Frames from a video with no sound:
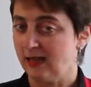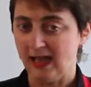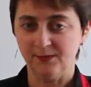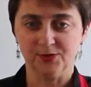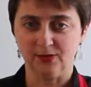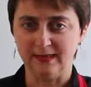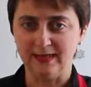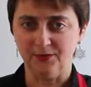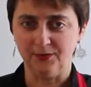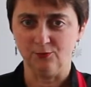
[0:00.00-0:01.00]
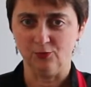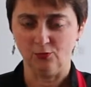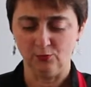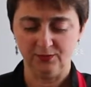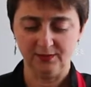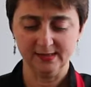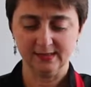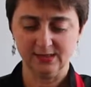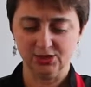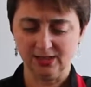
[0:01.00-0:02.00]
Absolutely nothing wrong with this,
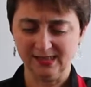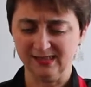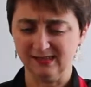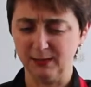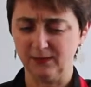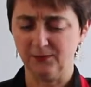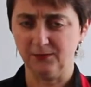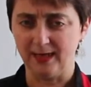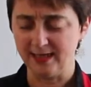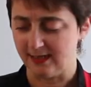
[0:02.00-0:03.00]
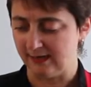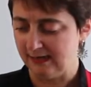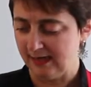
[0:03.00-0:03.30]
it's just a bit flatter,